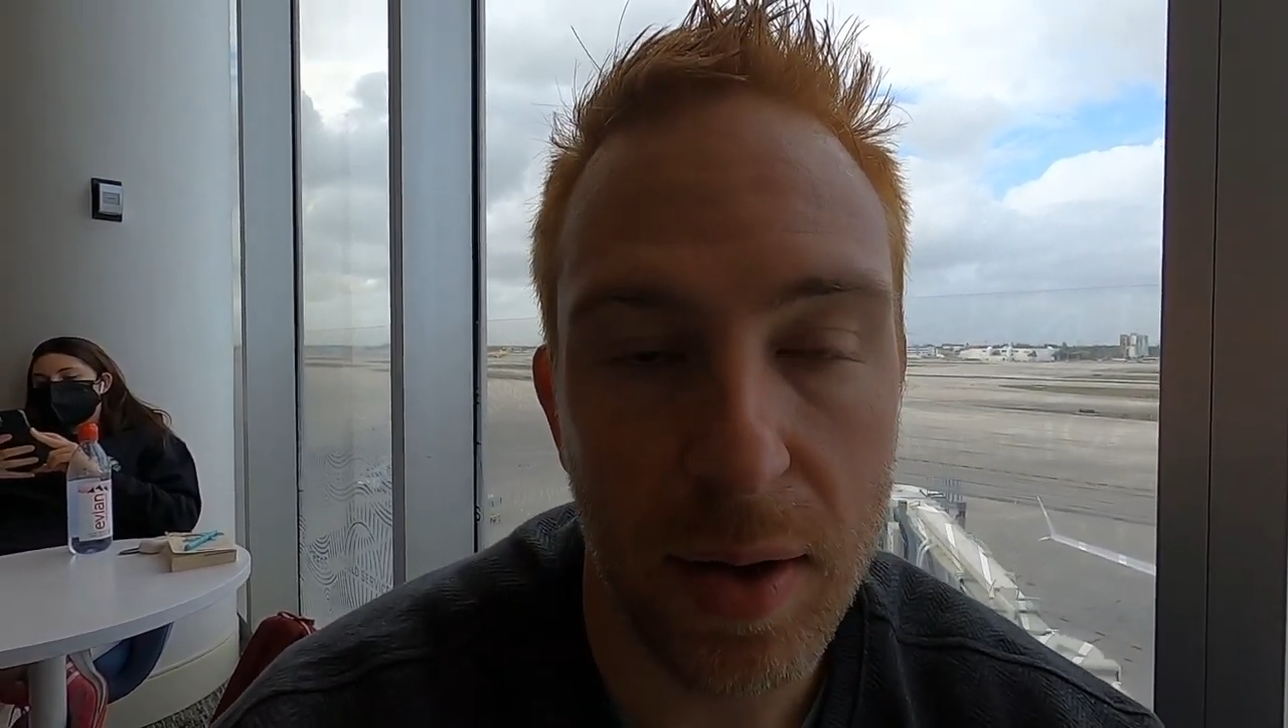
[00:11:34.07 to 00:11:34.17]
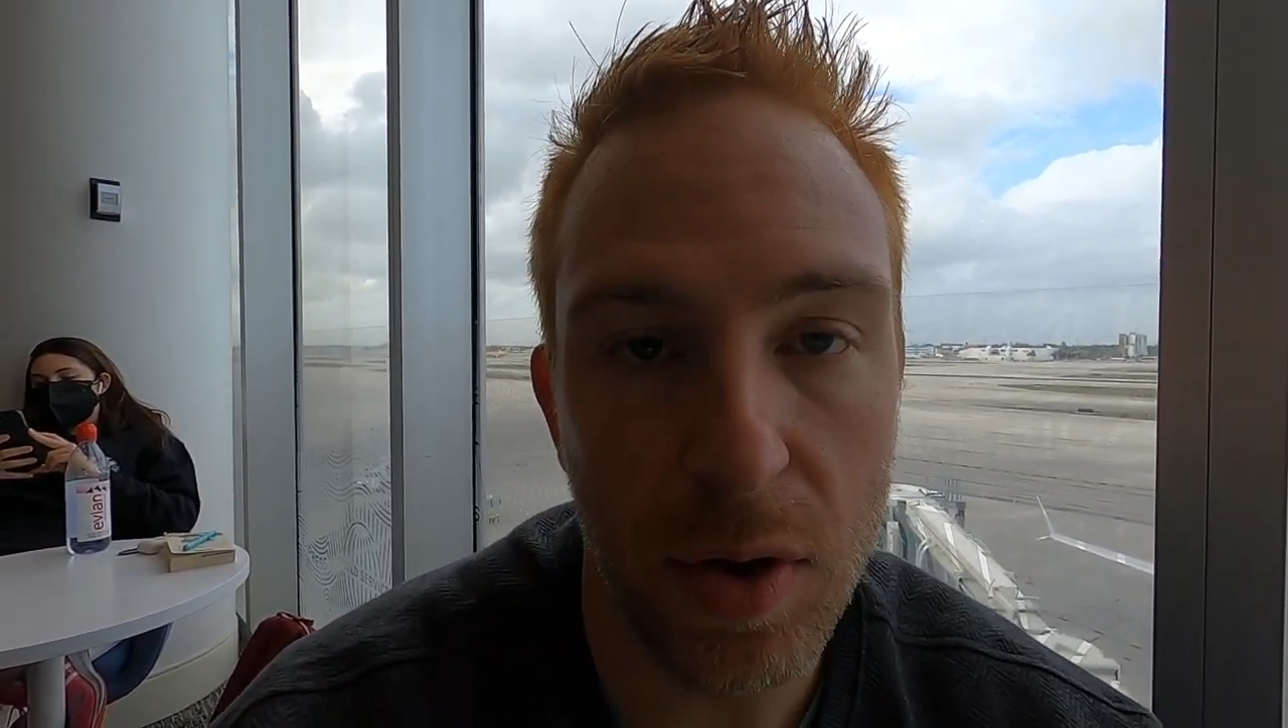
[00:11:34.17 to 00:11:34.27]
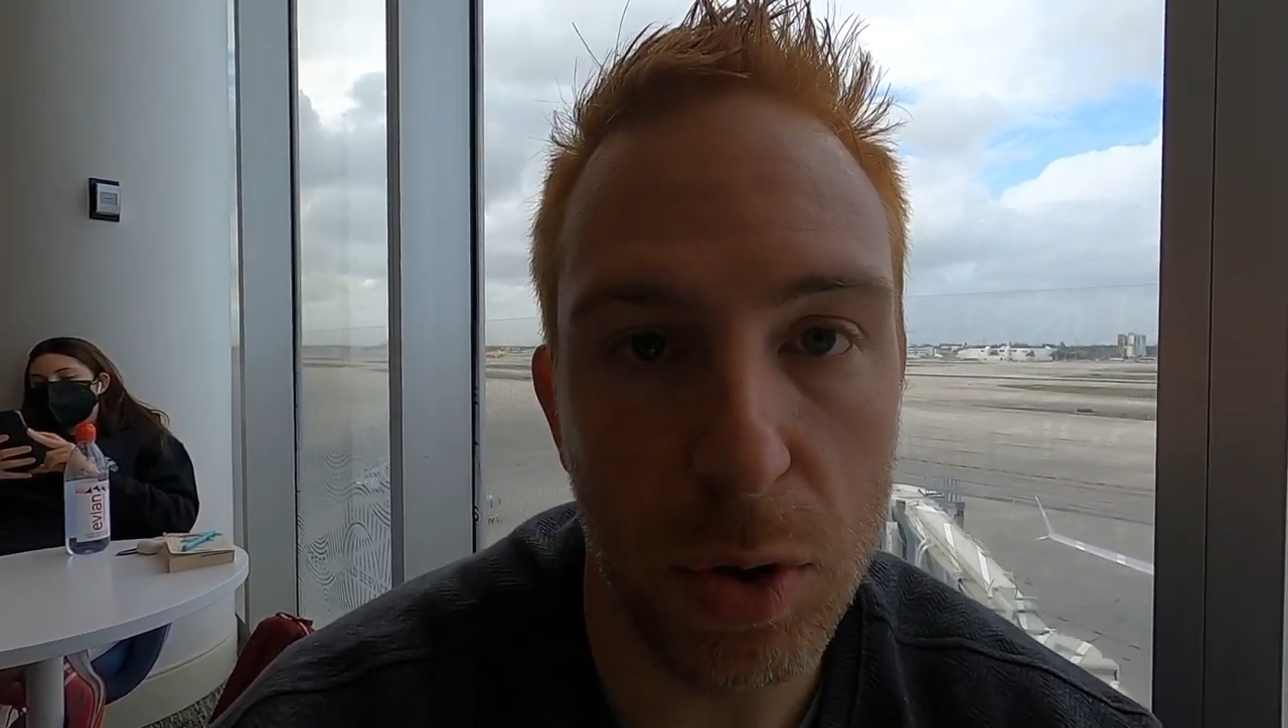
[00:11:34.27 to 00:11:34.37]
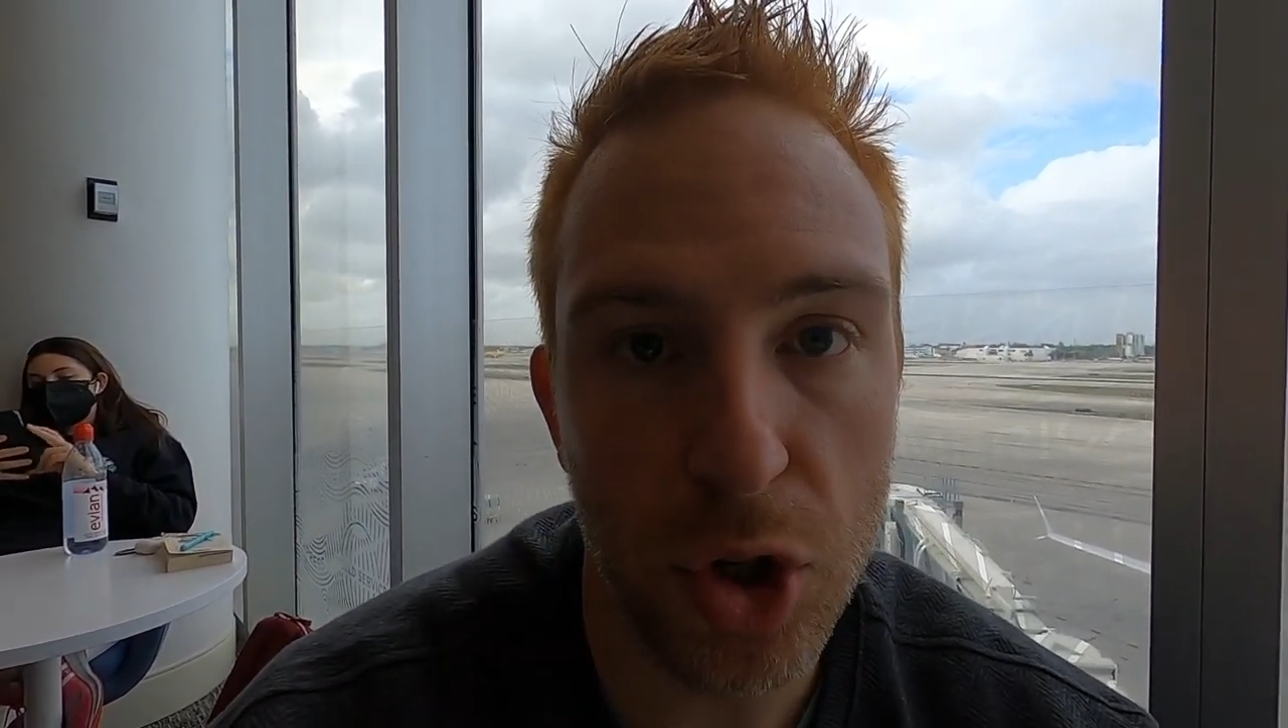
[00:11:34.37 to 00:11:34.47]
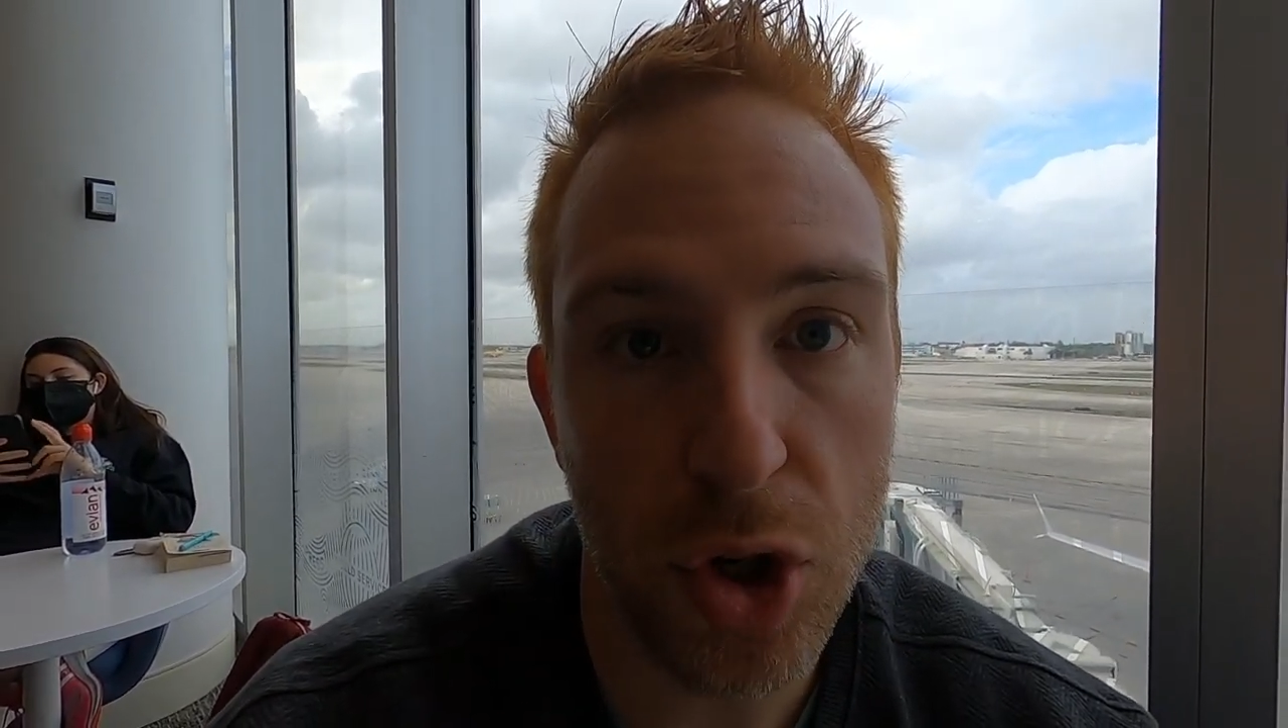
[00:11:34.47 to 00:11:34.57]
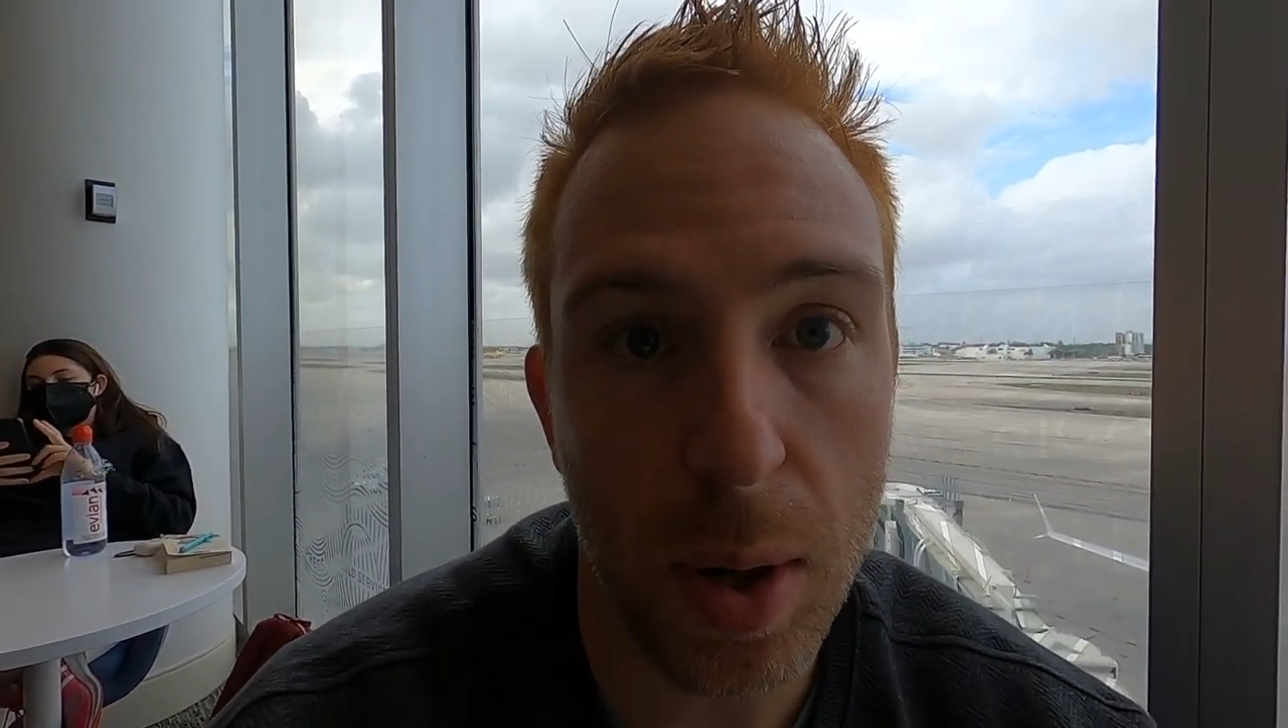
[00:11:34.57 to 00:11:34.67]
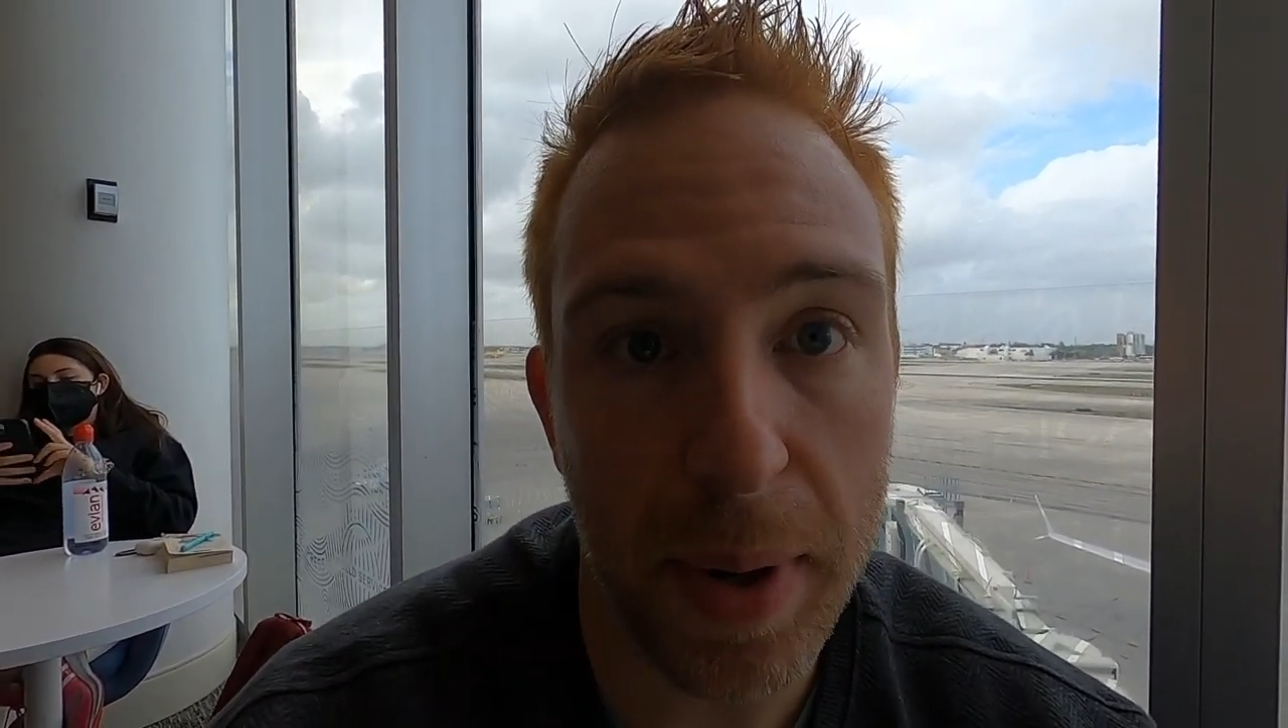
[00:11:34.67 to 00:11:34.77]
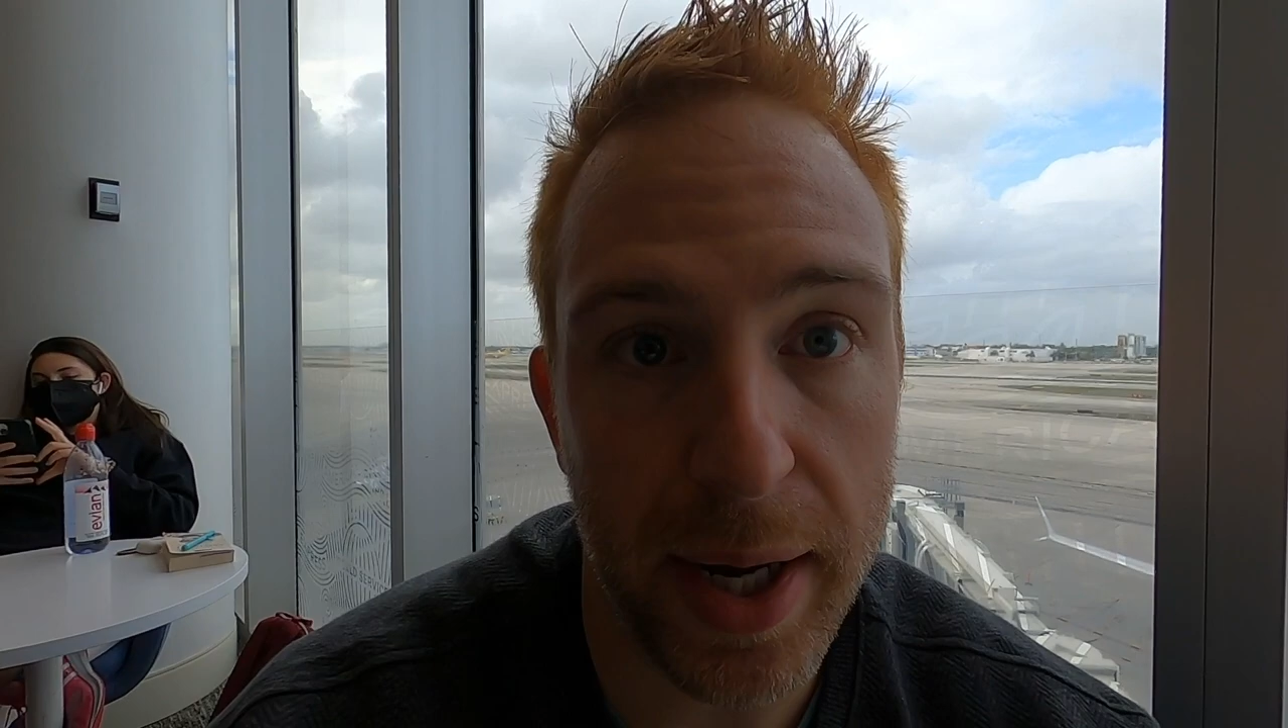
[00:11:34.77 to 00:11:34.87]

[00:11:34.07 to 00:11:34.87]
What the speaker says: those sharp